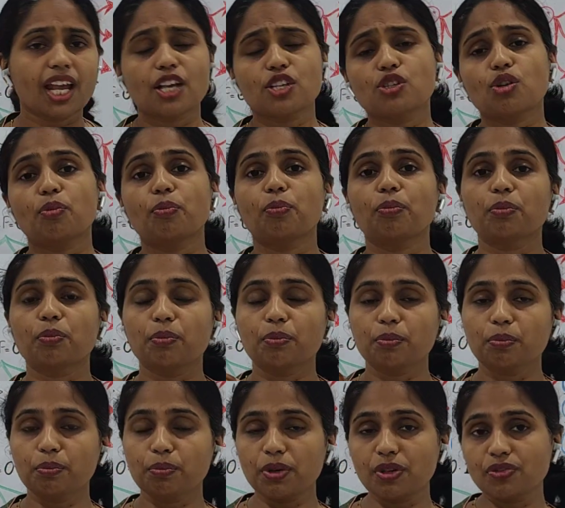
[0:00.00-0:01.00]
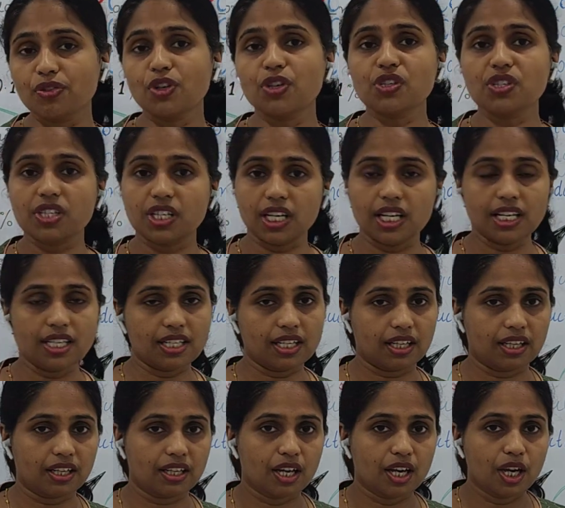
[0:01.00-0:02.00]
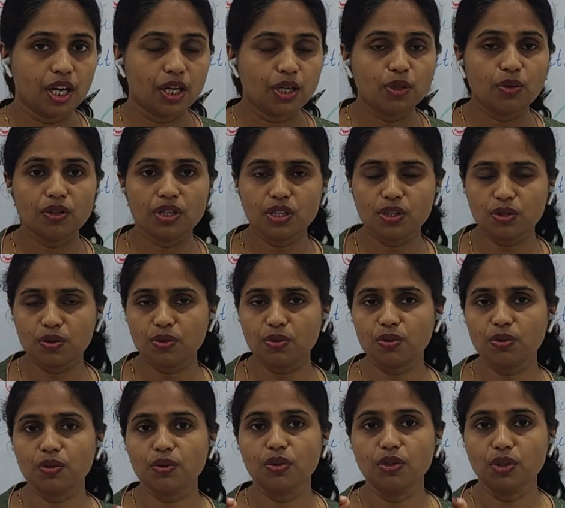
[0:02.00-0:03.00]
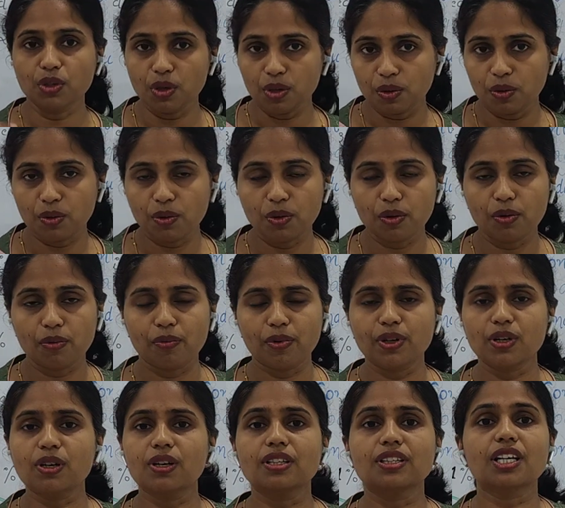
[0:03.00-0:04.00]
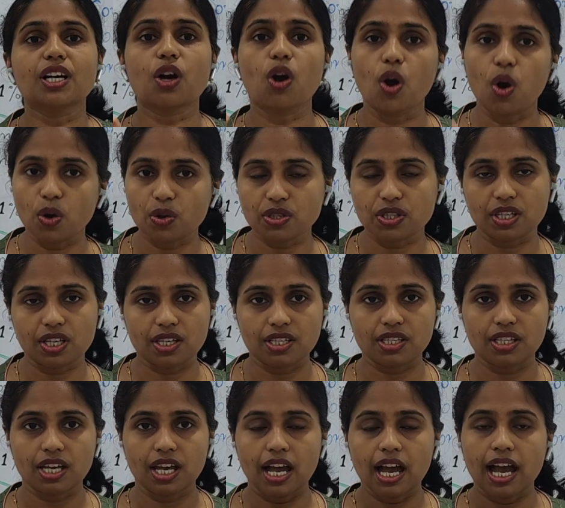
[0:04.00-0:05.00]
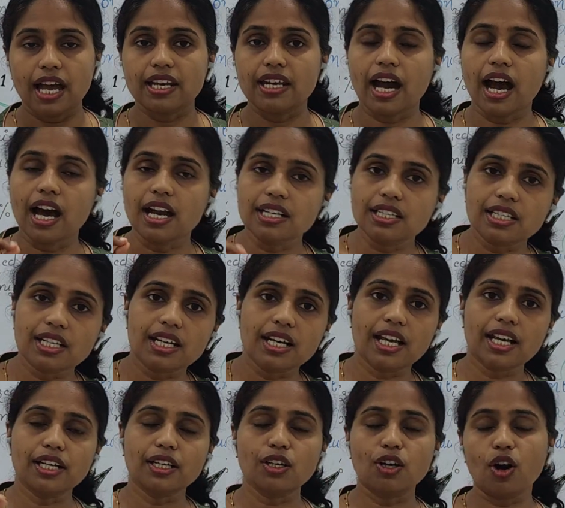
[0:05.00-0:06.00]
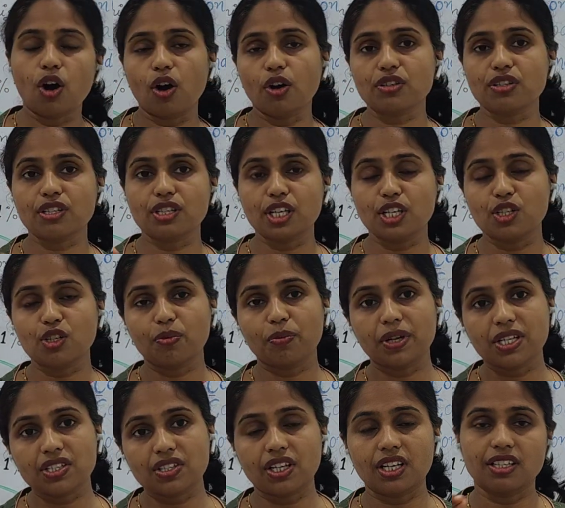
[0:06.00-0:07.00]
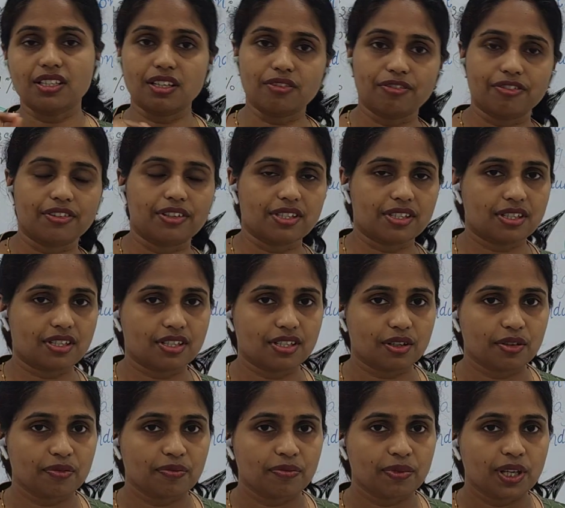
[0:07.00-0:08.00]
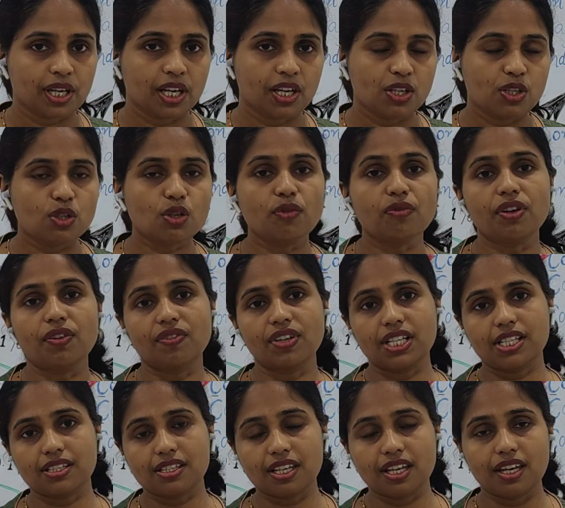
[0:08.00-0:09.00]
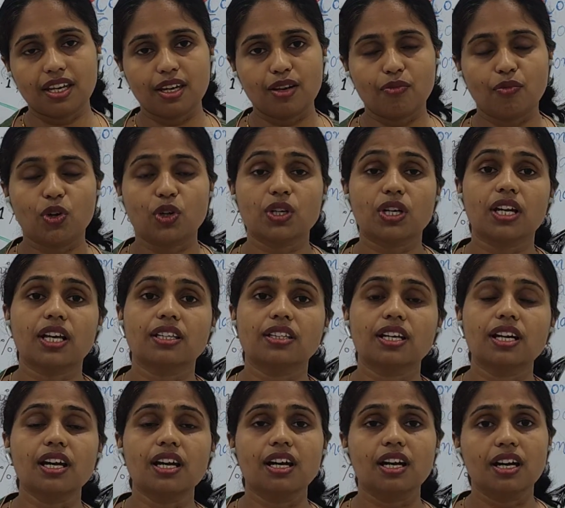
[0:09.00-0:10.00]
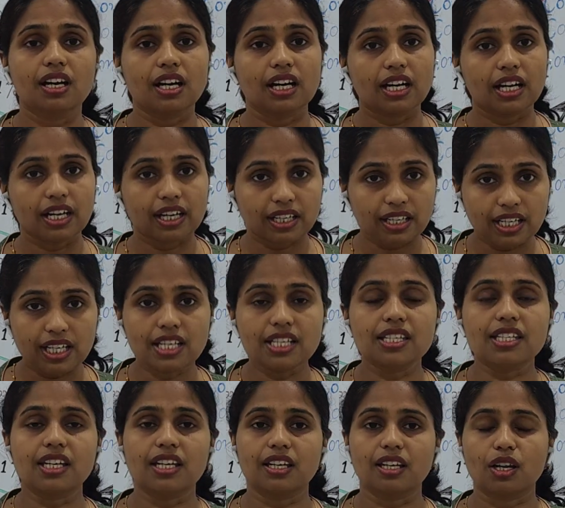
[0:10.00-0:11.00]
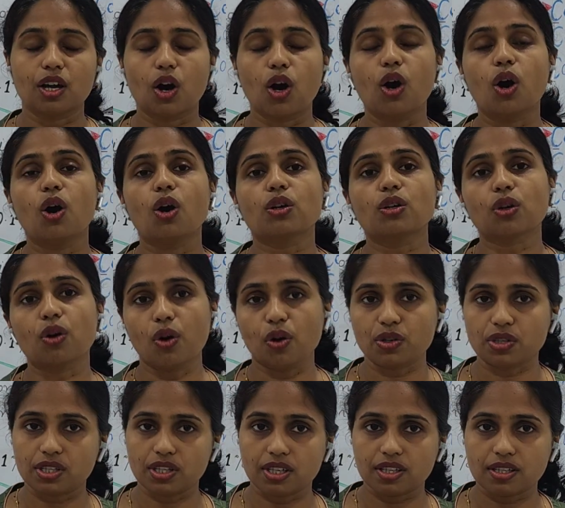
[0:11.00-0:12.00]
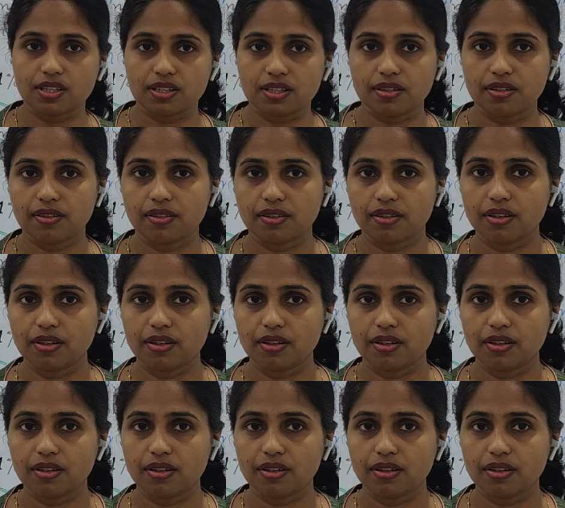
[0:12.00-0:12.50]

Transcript: So before treating, you need to know what are the causes, and underlying cause need to be treated first. So we will see what are the reason or causes.